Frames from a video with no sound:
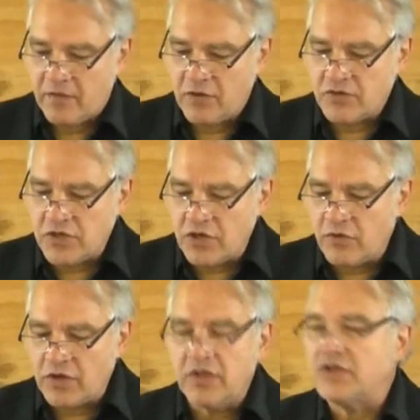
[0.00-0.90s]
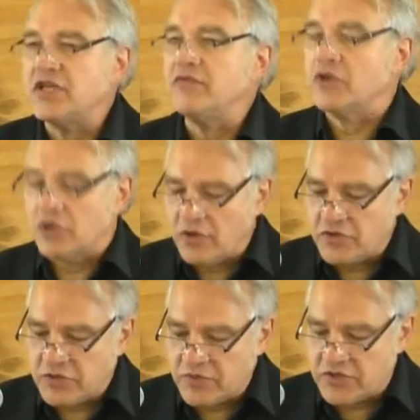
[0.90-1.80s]
There is no one that's even
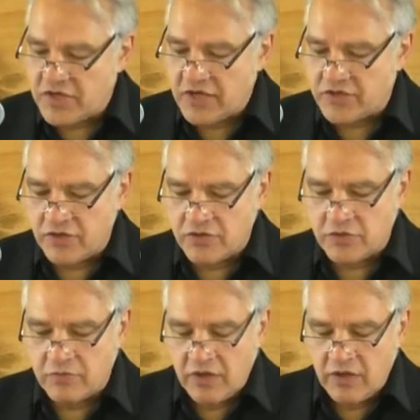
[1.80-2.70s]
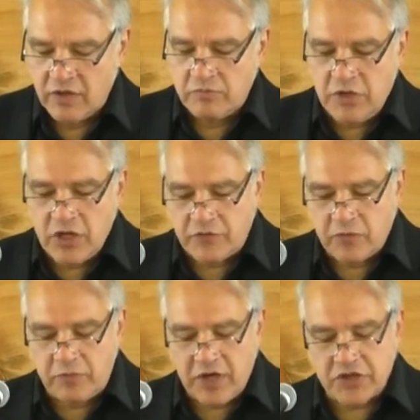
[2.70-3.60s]
close to his station. There's a
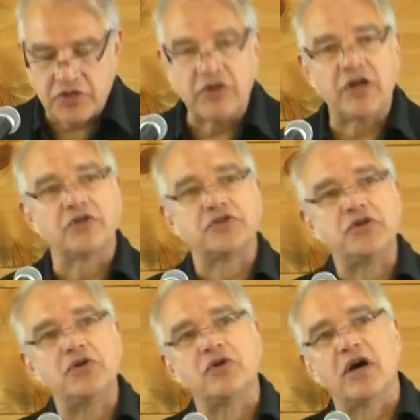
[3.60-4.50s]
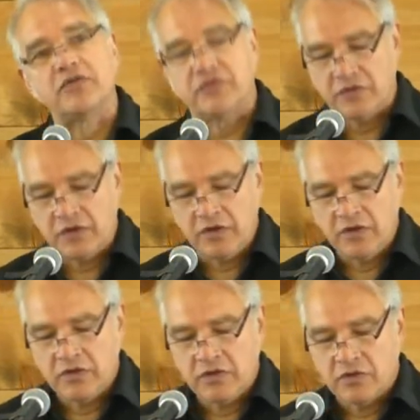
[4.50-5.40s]
beautiful picture here too of
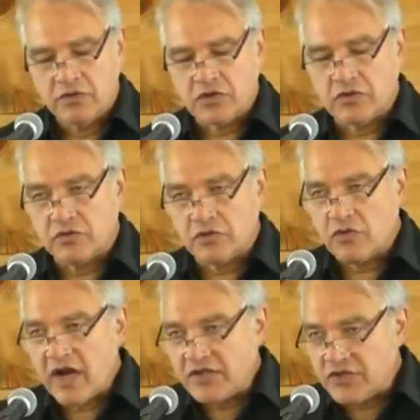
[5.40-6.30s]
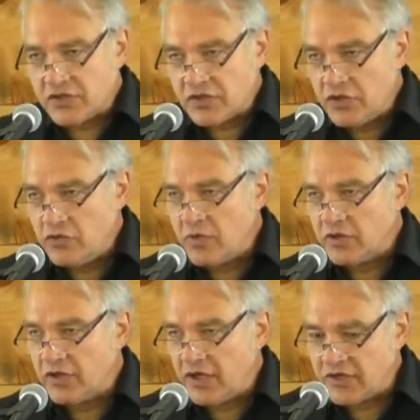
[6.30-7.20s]
Christ's
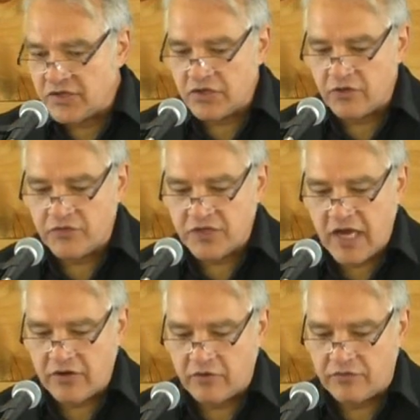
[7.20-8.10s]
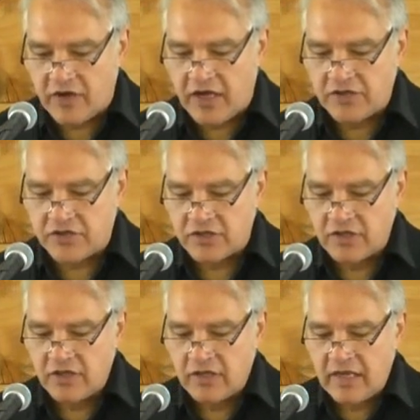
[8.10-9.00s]
humility and self sacrifice
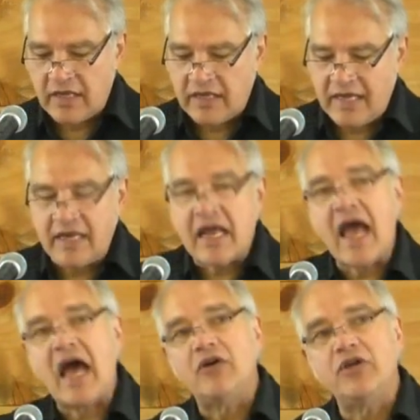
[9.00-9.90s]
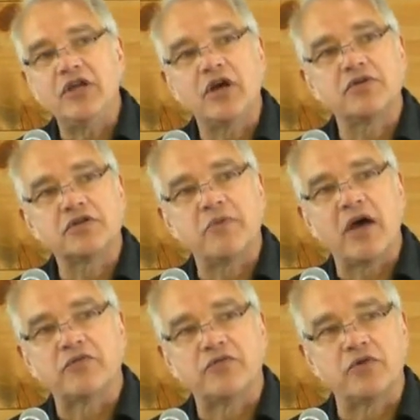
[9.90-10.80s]
in how he goes
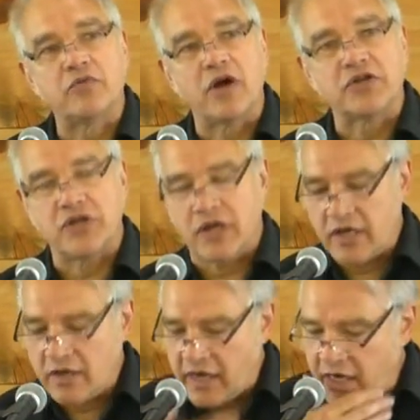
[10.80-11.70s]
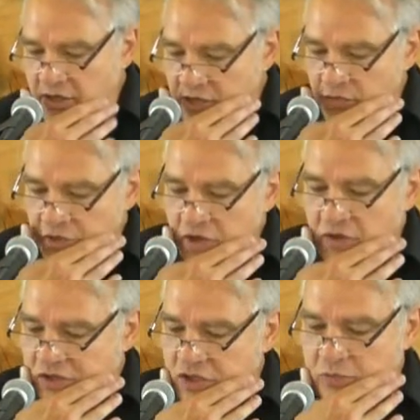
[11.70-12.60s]
about foot washing. I, I had never
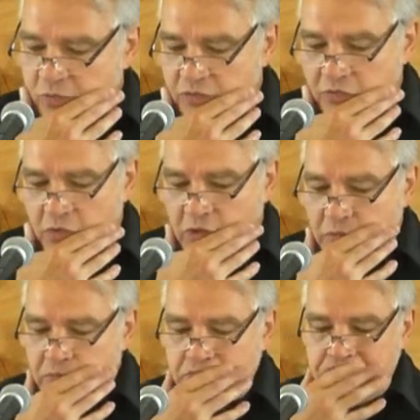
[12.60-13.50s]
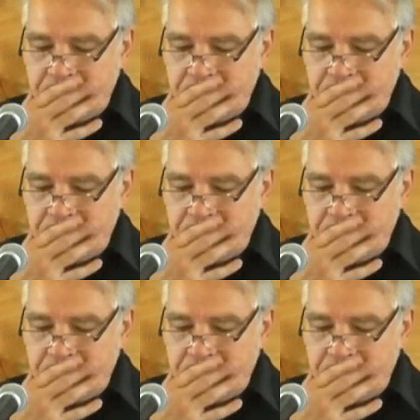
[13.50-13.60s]
noticed this before.